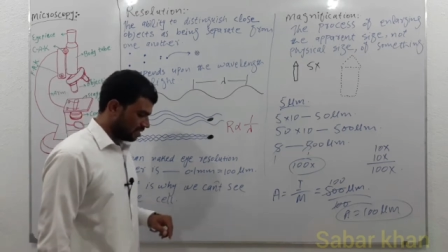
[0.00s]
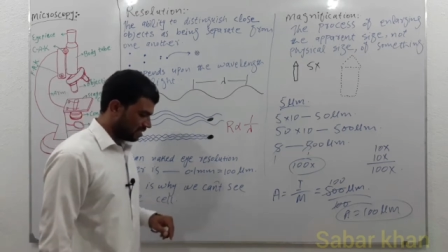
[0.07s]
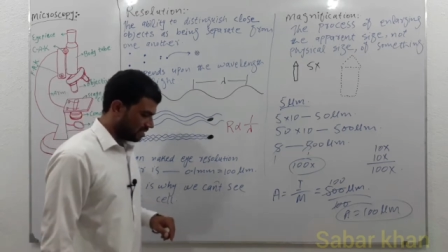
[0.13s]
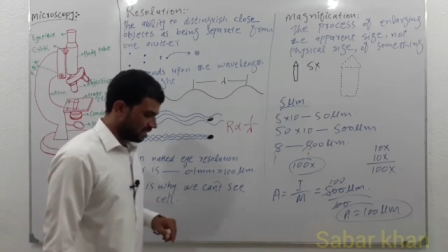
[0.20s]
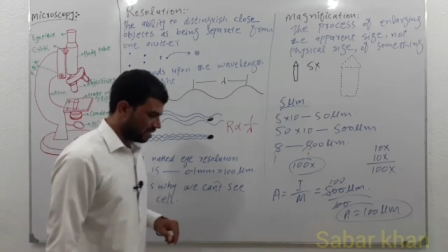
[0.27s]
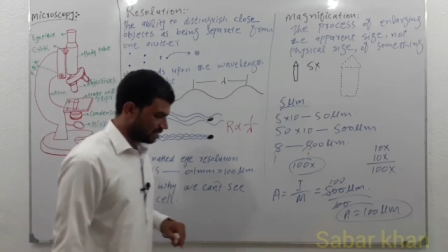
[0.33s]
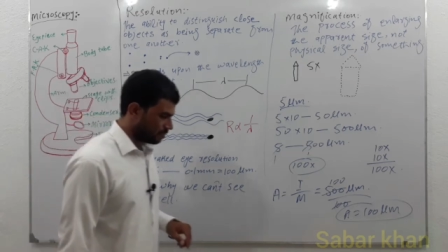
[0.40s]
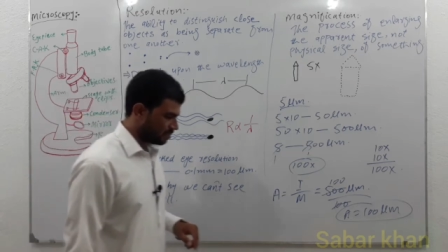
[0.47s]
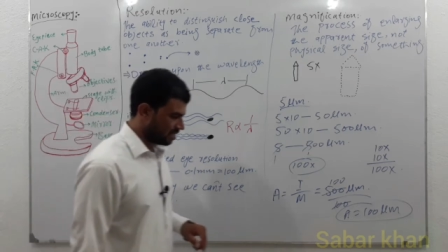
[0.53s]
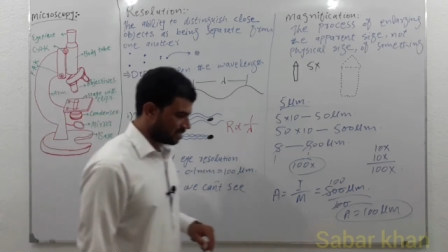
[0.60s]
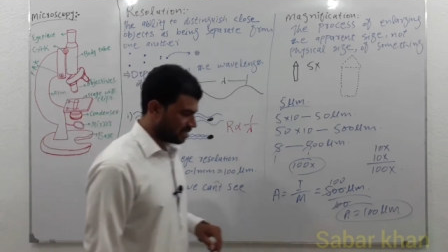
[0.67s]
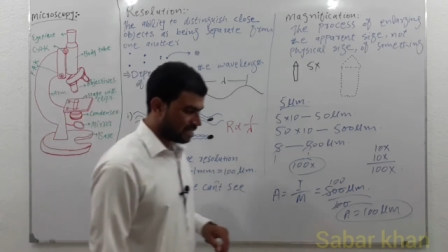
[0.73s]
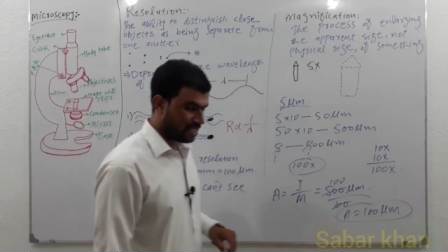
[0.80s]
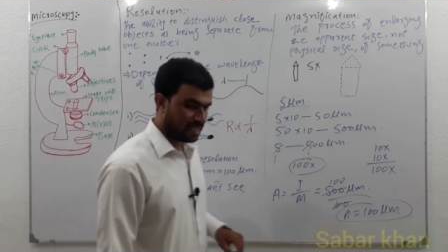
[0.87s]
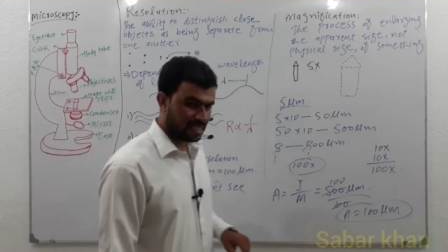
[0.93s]
the size of the
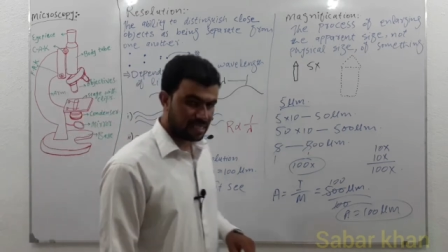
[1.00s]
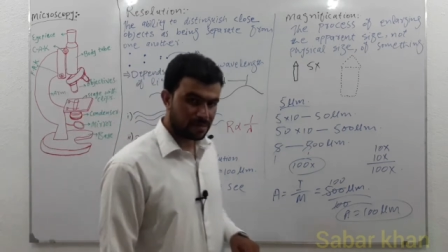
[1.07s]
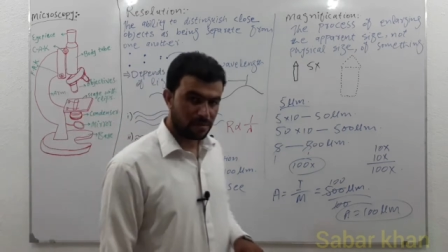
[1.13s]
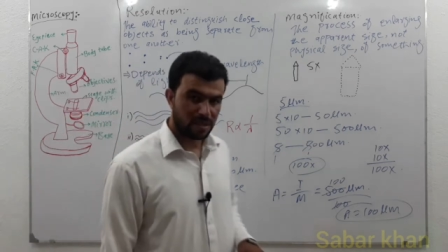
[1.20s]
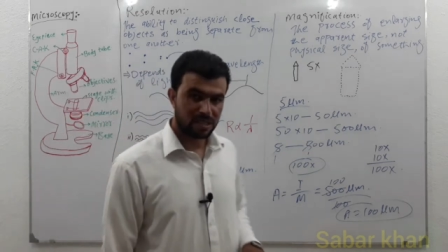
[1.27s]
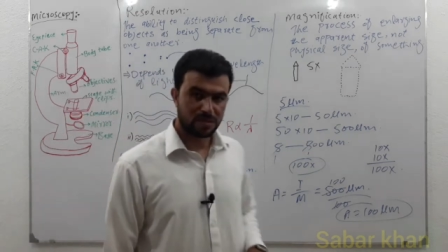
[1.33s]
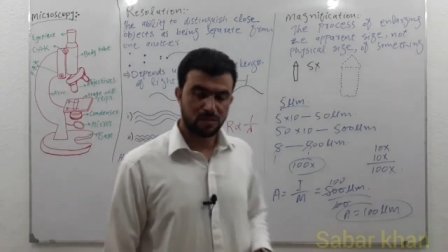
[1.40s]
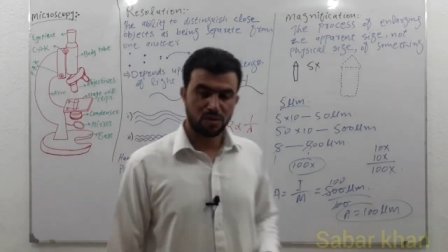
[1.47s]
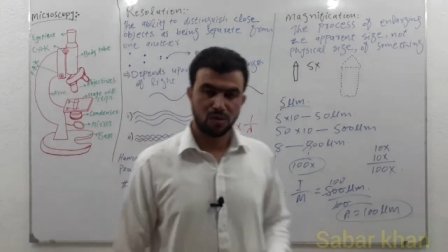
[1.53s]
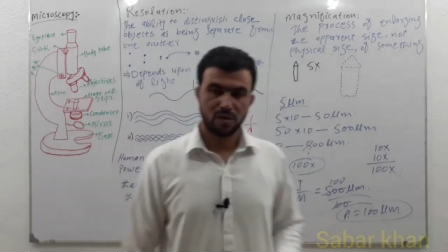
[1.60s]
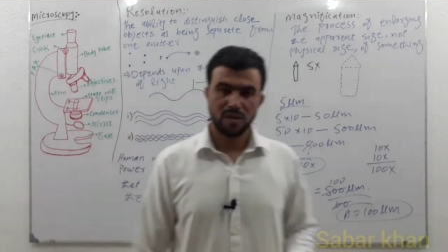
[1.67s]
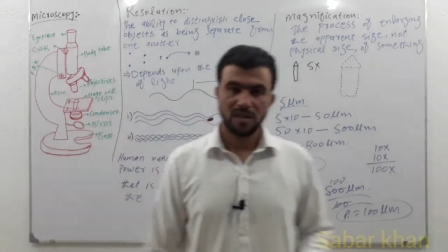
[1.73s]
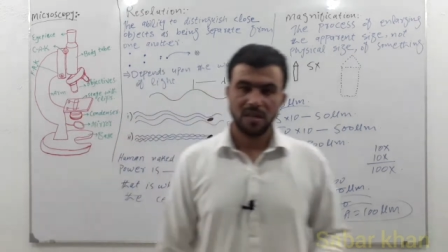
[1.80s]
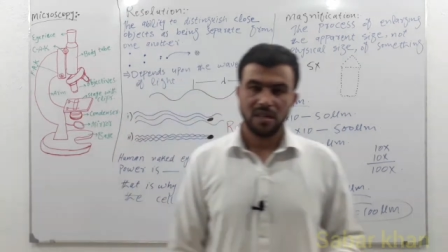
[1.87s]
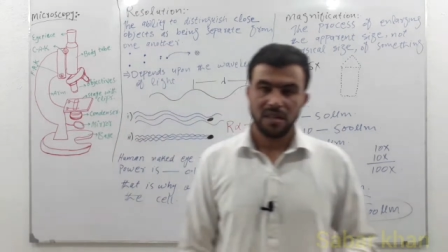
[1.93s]
cell is much
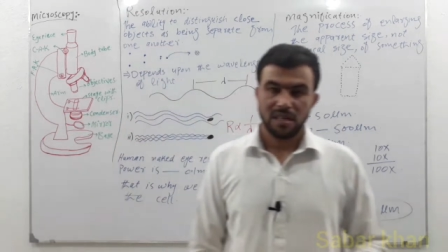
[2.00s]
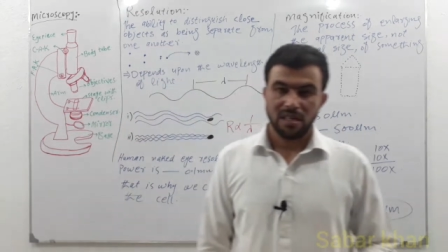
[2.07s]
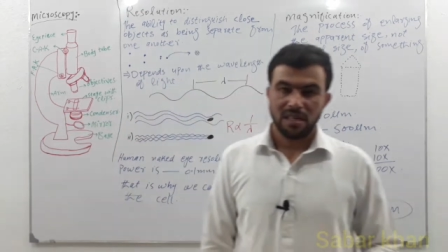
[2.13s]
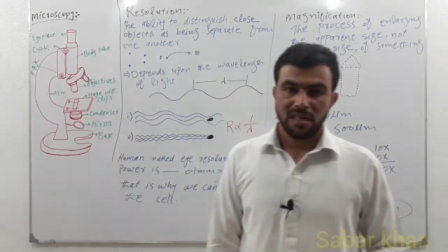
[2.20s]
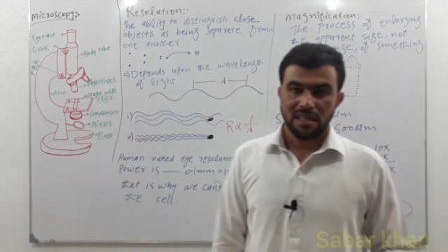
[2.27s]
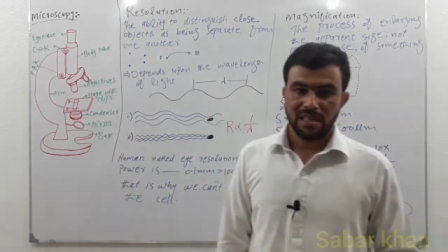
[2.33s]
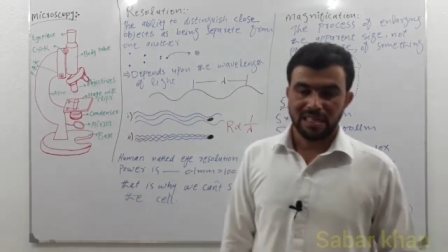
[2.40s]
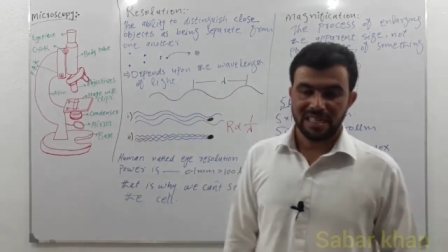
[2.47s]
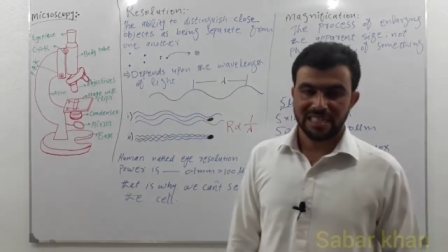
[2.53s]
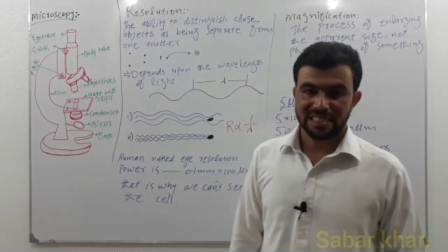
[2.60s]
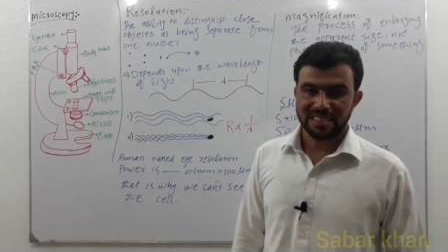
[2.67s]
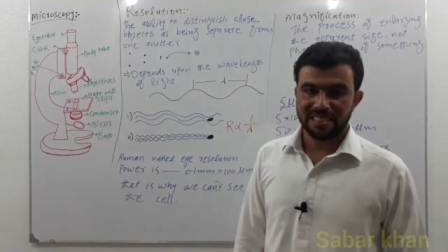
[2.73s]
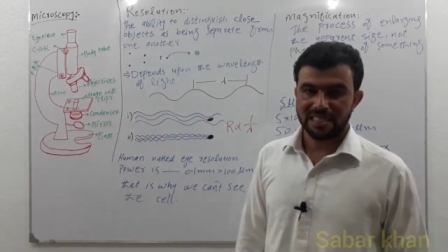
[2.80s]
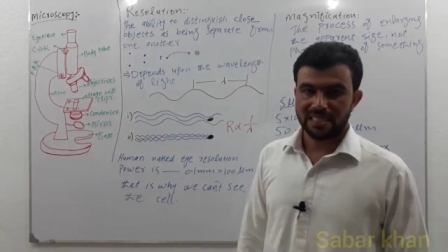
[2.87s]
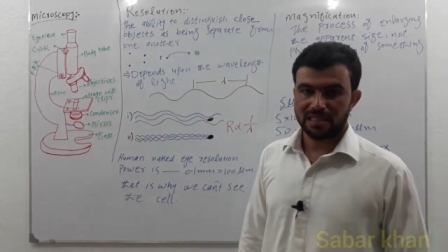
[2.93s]
more
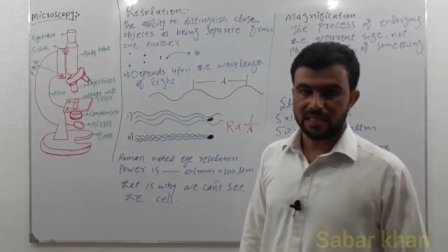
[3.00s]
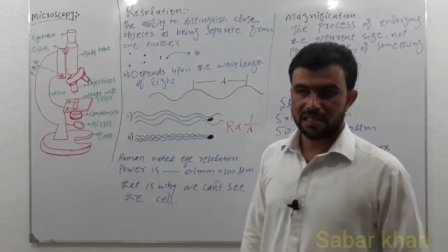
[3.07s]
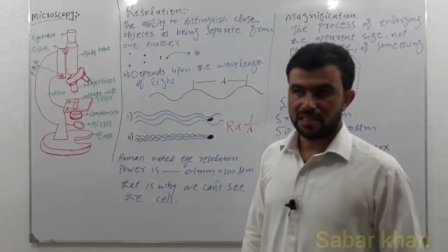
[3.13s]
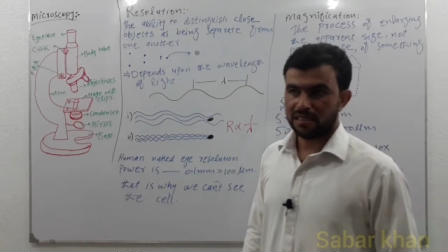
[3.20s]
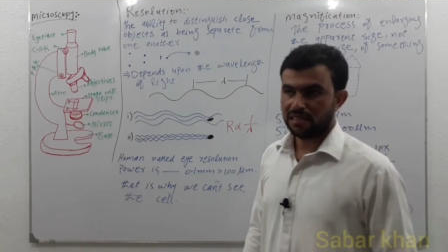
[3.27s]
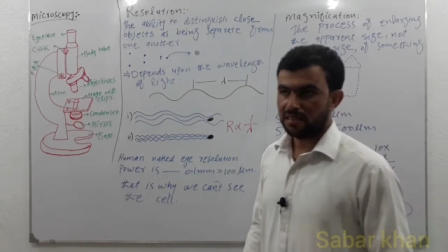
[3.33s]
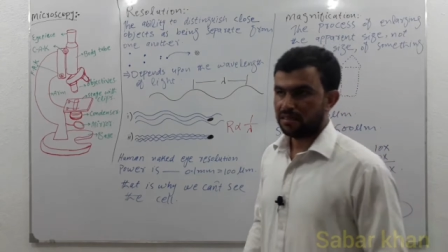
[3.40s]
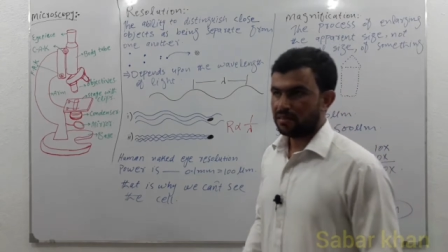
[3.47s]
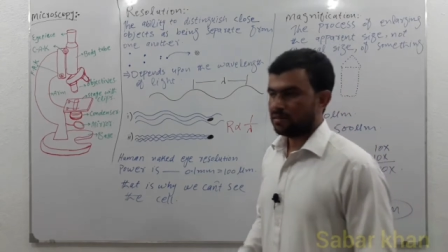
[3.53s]
less than the